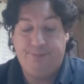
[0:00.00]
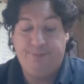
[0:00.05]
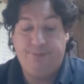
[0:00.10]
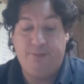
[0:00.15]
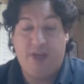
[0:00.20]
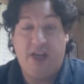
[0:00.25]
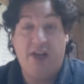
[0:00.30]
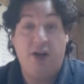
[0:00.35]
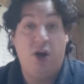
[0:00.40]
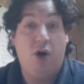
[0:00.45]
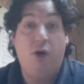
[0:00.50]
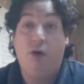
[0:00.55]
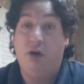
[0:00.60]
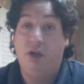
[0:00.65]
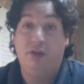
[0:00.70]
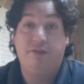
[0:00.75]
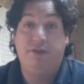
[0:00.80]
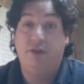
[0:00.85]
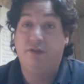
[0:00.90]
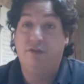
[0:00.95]
I know
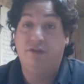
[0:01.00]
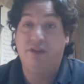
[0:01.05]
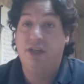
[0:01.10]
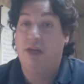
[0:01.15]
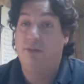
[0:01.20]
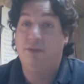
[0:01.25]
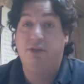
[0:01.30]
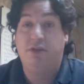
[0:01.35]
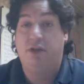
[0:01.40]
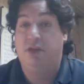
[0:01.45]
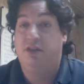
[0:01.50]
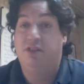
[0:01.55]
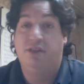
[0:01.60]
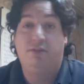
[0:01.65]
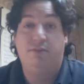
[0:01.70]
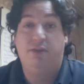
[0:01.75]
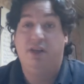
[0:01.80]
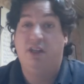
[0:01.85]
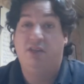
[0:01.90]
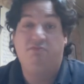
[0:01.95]
all of you have cyberstalked
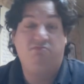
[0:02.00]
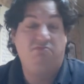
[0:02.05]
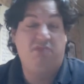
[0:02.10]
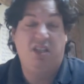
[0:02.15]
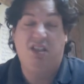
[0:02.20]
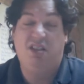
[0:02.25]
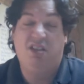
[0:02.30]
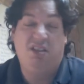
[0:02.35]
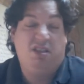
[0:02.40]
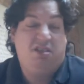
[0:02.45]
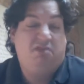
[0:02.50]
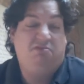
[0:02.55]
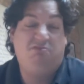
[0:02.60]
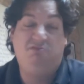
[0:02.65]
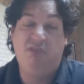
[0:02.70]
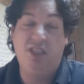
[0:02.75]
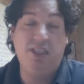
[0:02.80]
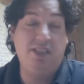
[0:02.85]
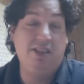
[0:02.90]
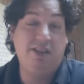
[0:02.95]
somebody. It's just,
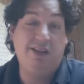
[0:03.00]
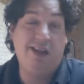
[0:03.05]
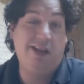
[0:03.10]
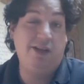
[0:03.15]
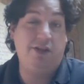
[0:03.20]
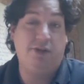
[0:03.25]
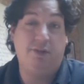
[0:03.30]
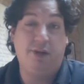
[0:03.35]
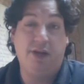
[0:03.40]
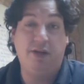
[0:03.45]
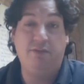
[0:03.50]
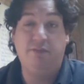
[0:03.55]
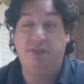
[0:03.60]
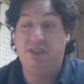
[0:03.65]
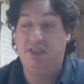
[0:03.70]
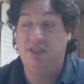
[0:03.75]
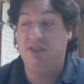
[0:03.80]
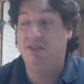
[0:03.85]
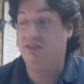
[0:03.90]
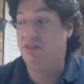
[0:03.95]
this is nature, man.
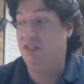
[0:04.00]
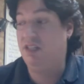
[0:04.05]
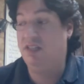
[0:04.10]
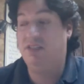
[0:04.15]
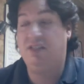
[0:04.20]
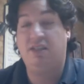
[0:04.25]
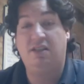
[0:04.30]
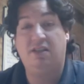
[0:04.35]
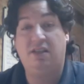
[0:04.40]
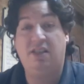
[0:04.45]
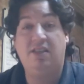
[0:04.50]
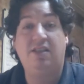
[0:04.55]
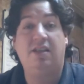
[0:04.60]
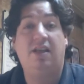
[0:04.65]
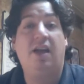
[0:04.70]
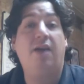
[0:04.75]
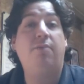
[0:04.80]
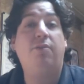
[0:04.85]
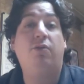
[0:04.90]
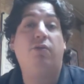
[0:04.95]
That's the
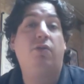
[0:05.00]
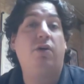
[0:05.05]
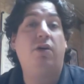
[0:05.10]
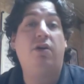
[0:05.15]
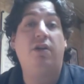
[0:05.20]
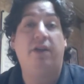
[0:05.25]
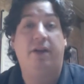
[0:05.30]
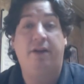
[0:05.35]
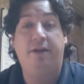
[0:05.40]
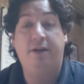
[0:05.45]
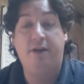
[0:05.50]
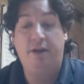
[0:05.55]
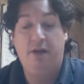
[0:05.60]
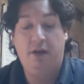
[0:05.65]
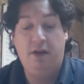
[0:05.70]
game that we're all in.